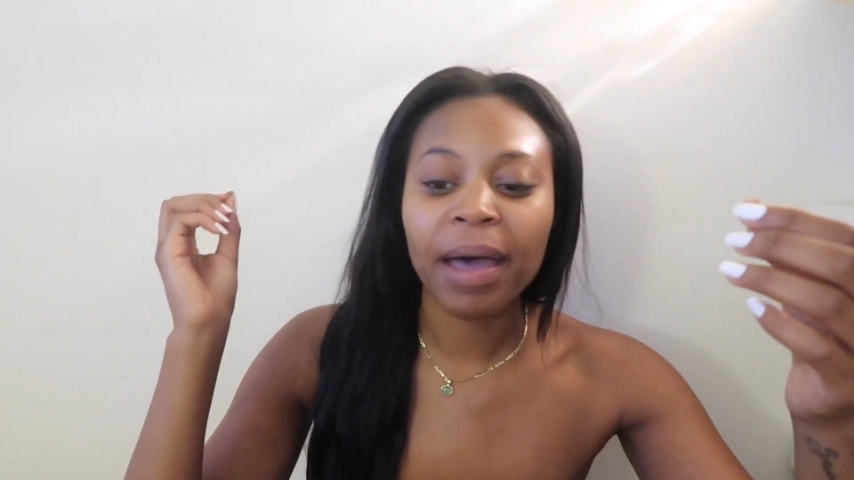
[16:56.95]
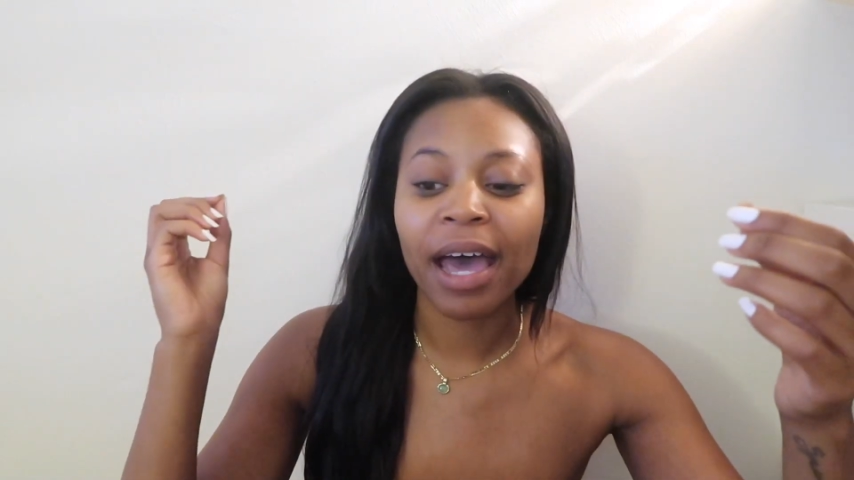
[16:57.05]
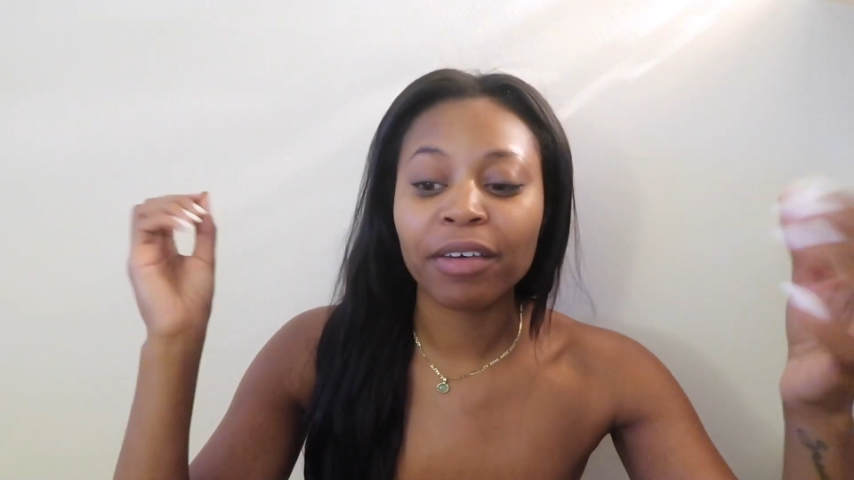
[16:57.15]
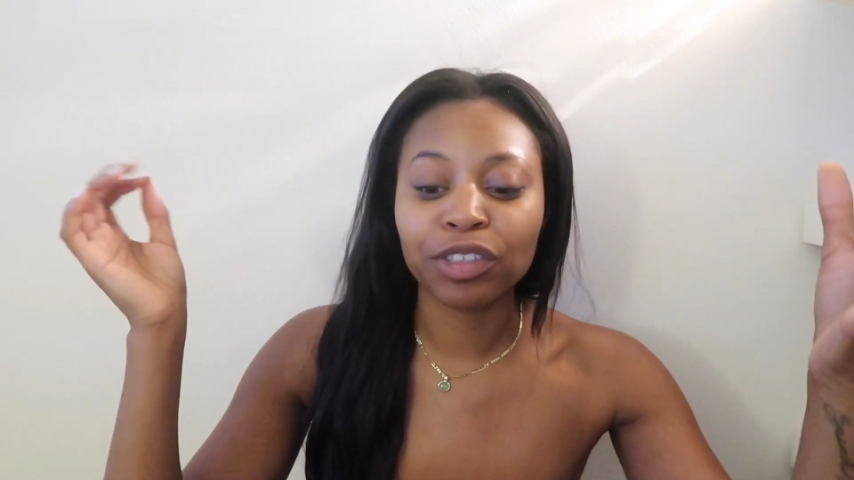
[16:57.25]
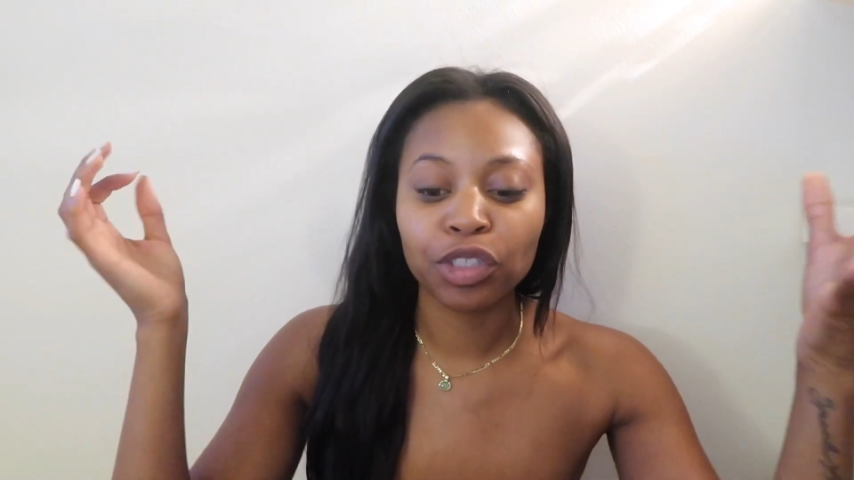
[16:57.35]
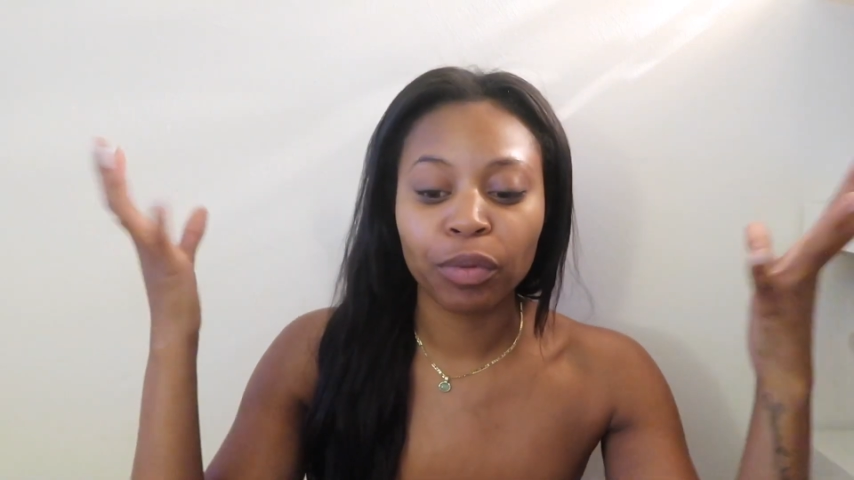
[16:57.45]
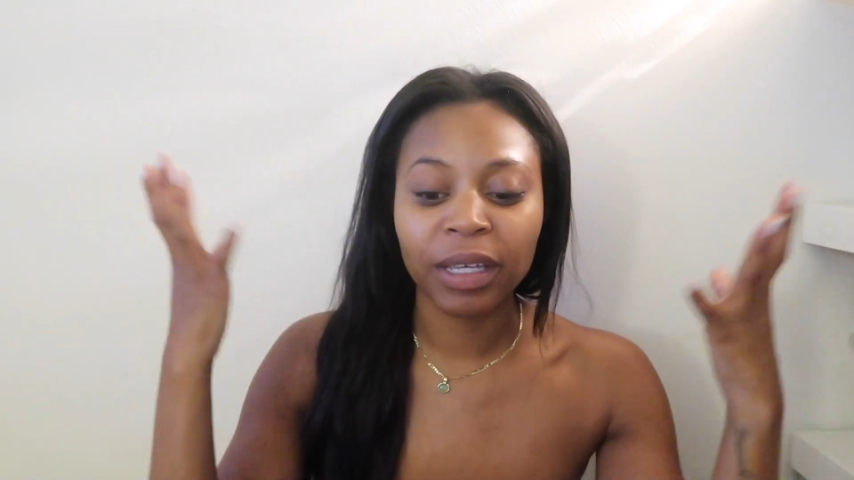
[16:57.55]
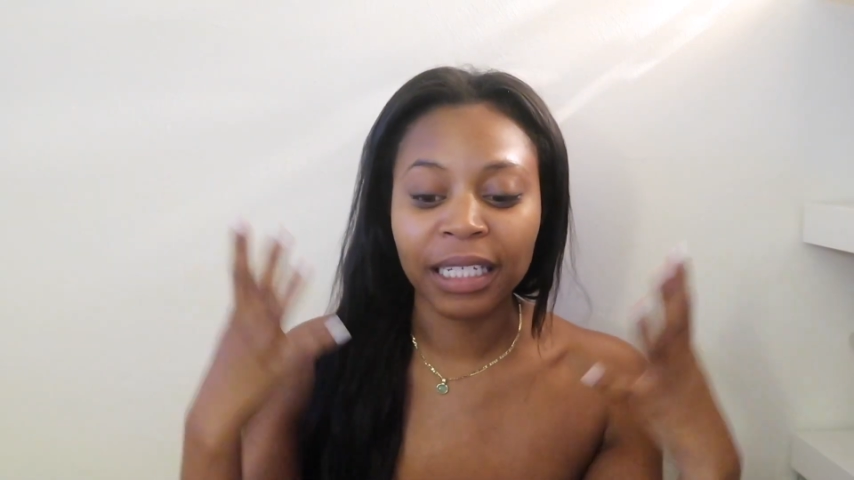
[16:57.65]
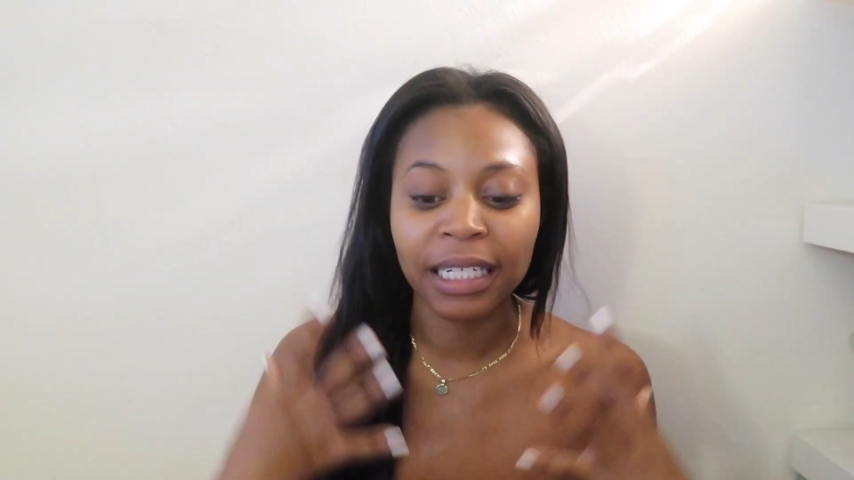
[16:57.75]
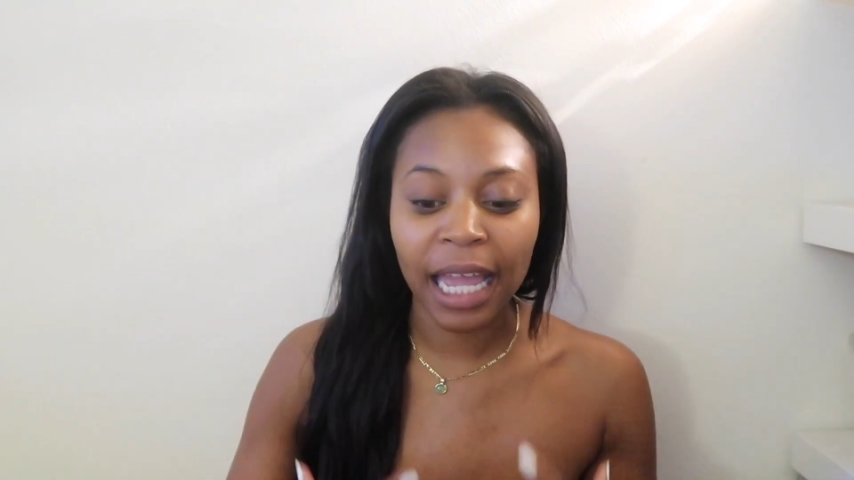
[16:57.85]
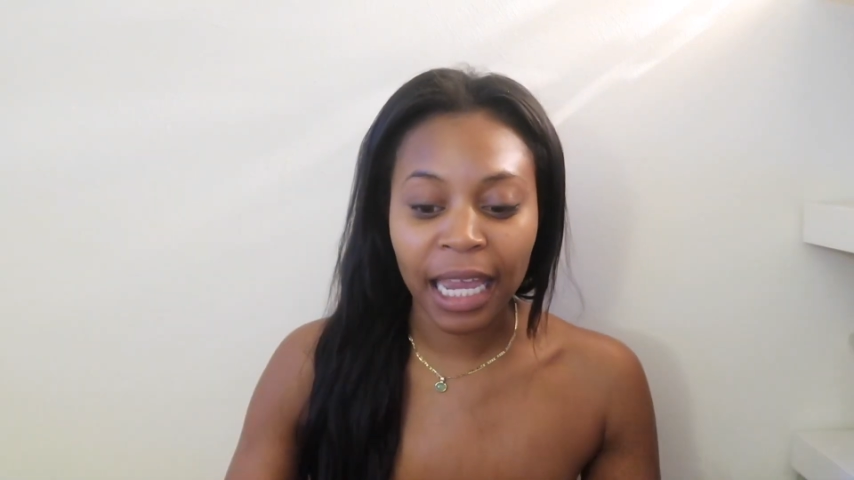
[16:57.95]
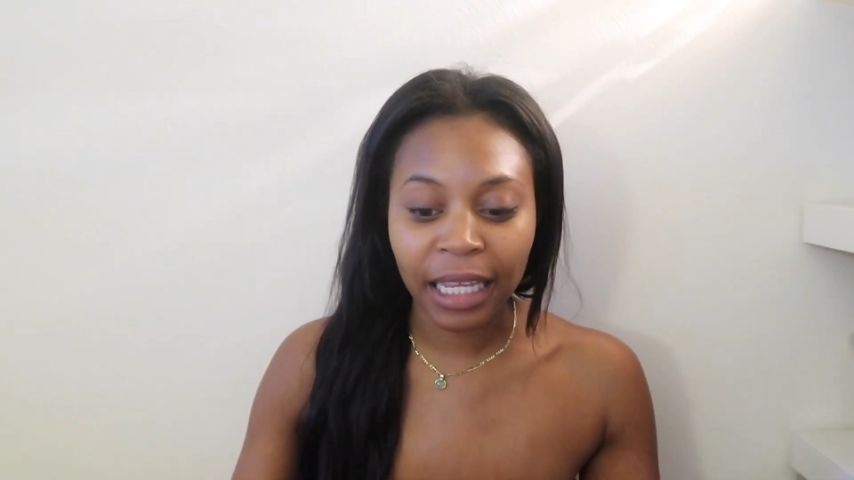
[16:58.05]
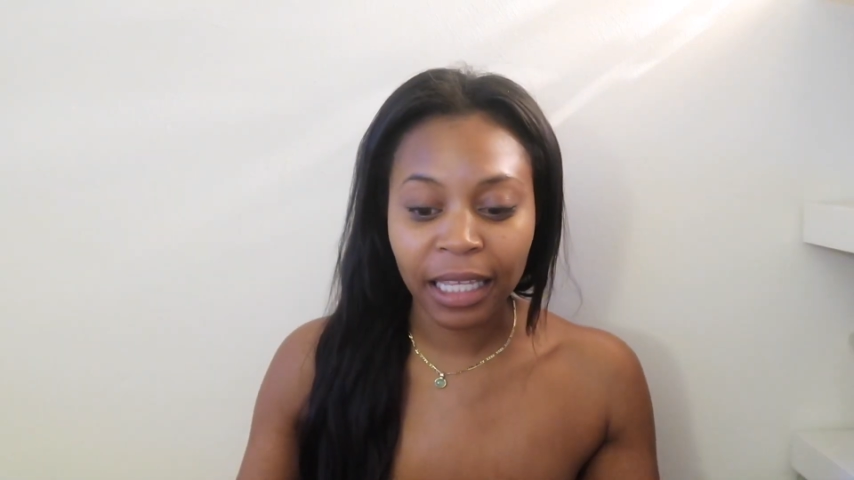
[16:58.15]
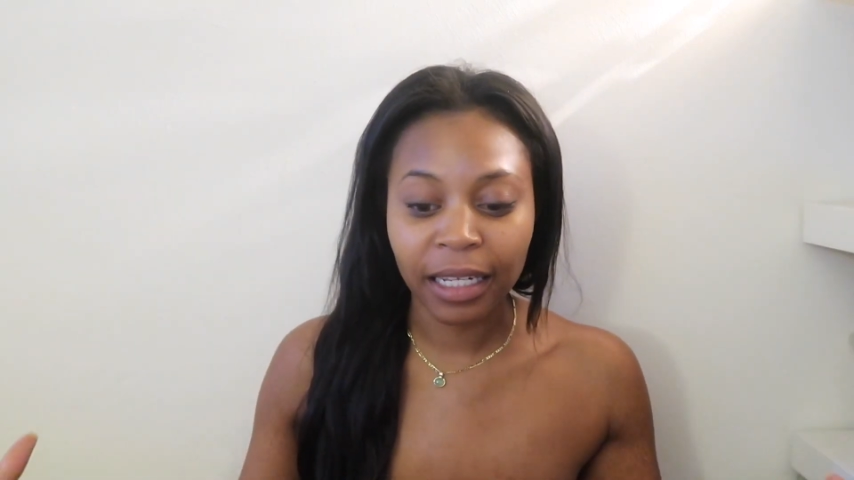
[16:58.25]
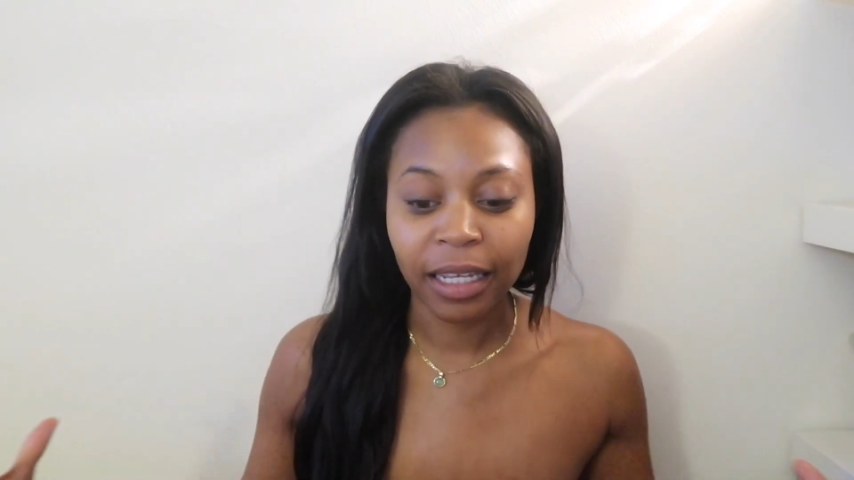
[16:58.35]
path, to
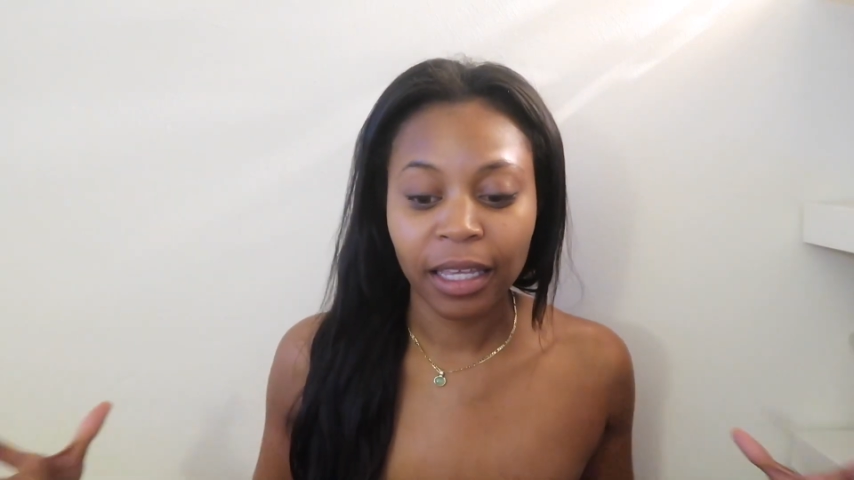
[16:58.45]
ignite